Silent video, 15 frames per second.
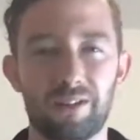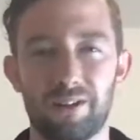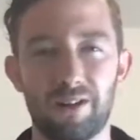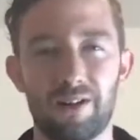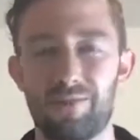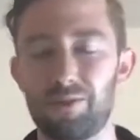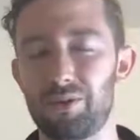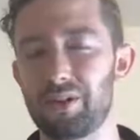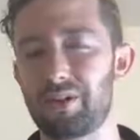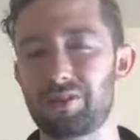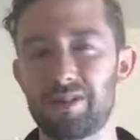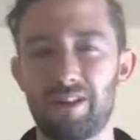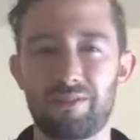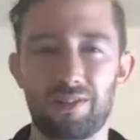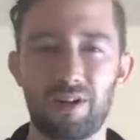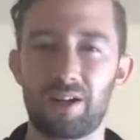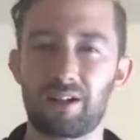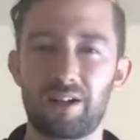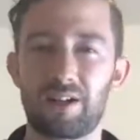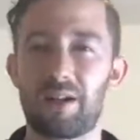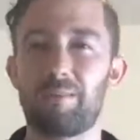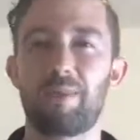You're not fooling yourself. You're not
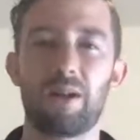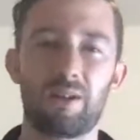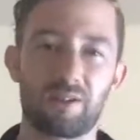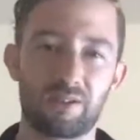going to get better.